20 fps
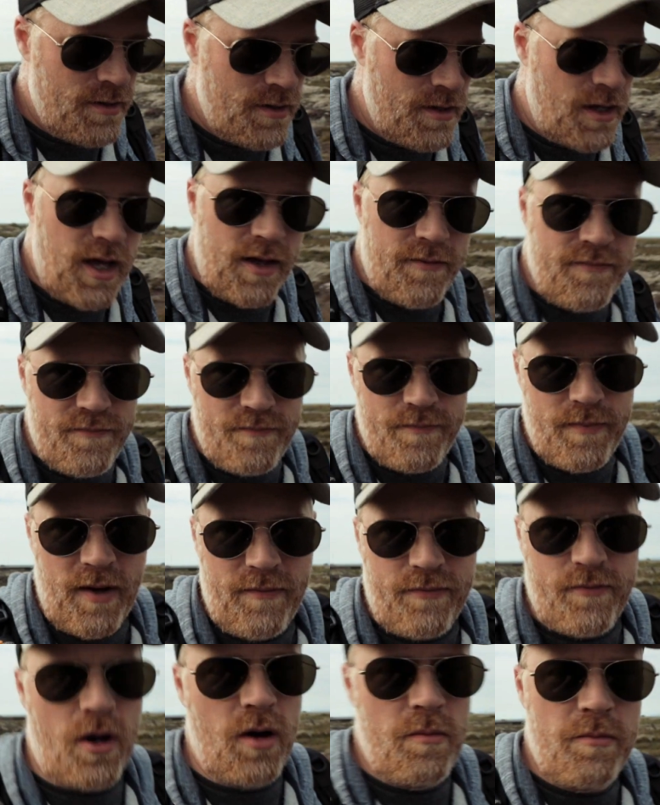
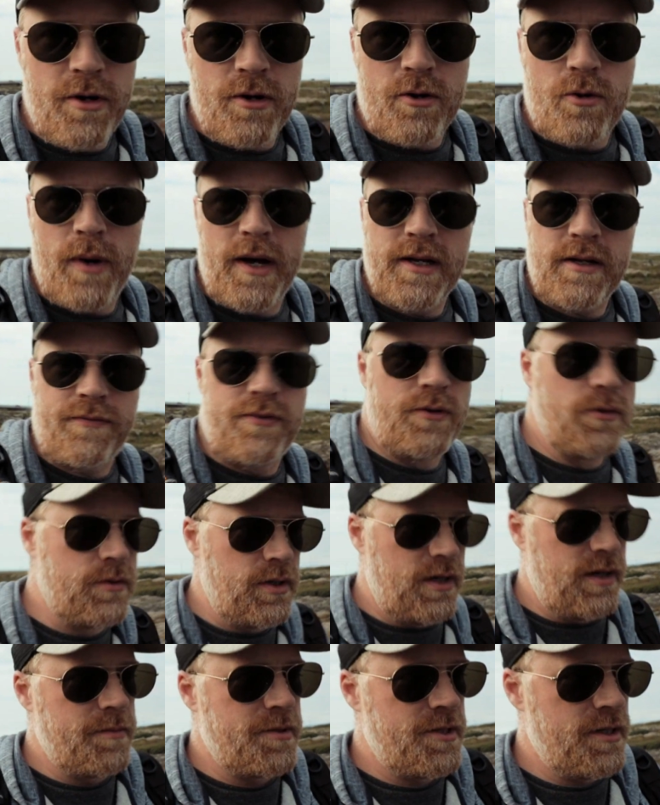I've come here quite a few
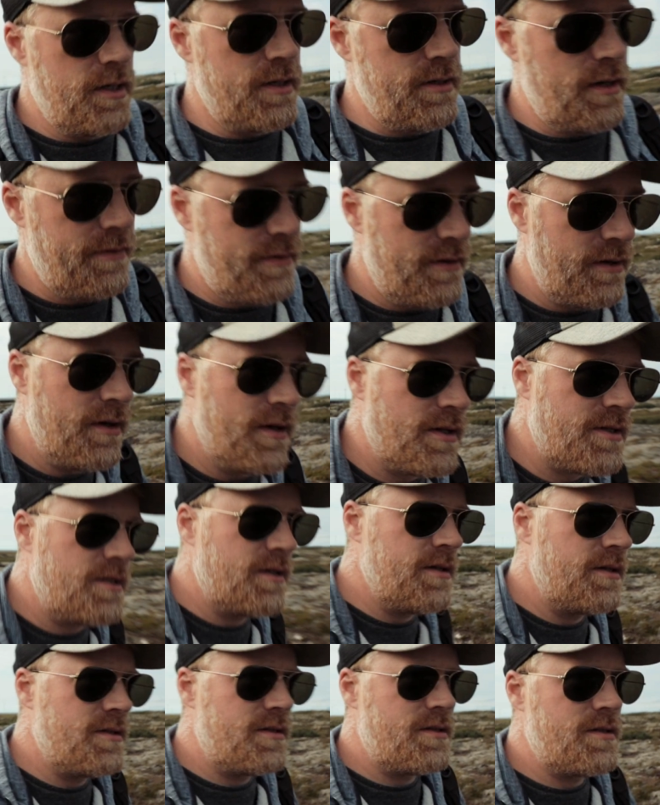times, and I think it's
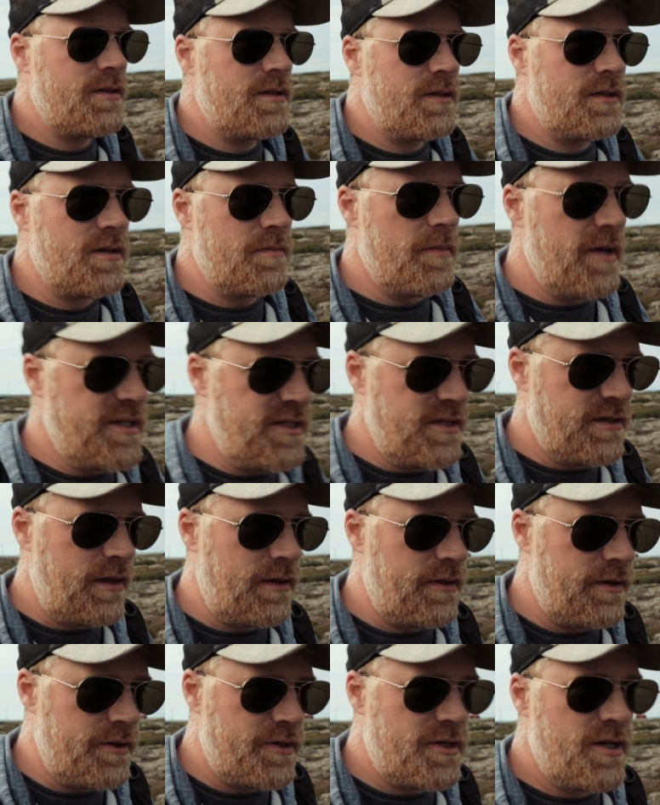amazing
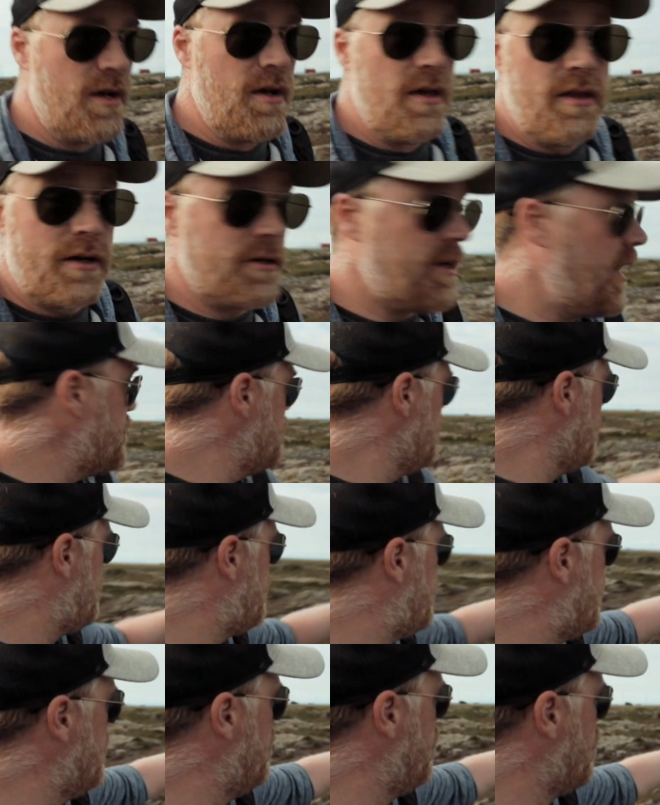that there's actually
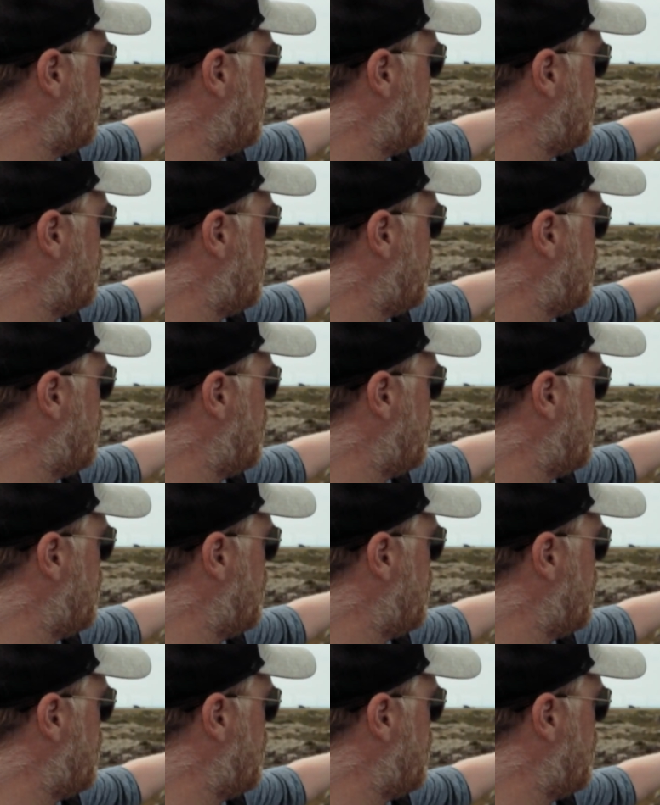people